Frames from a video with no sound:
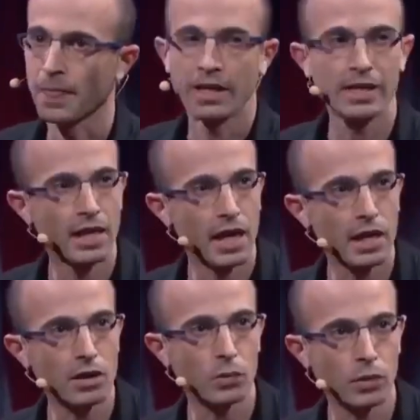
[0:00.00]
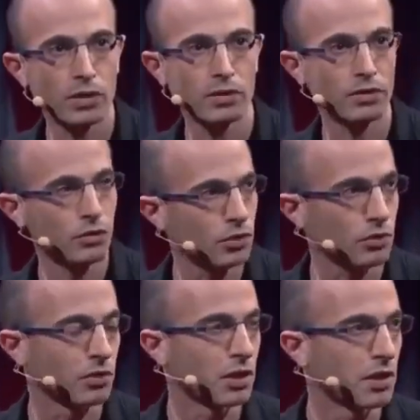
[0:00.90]
In our world
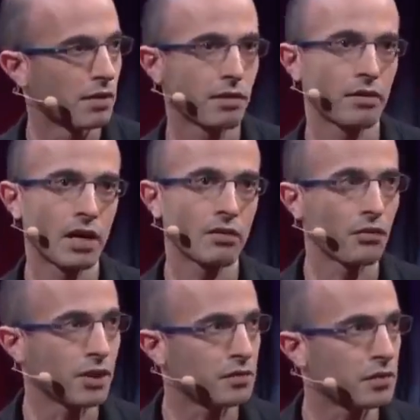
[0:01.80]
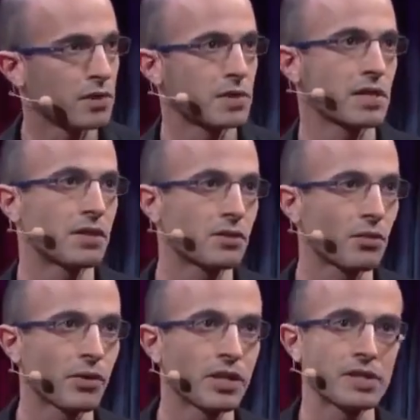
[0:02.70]
too, there are rivers and
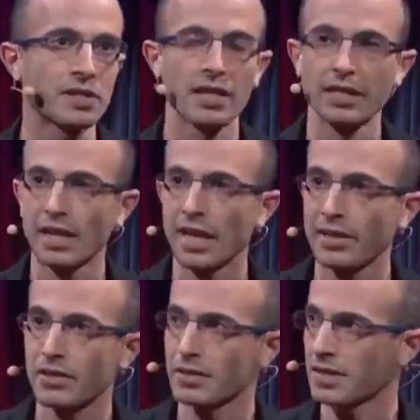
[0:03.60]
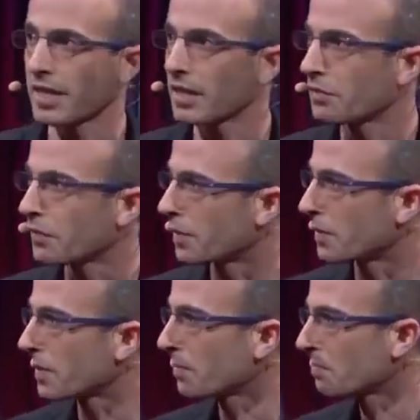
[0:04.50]
trees and lions and
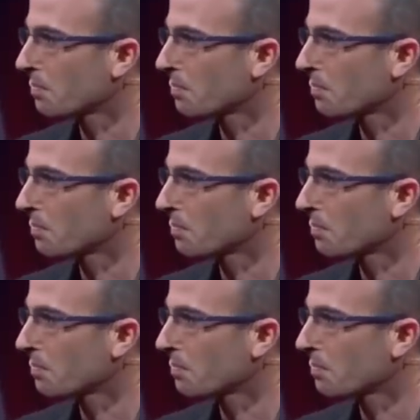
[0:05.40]
elephants.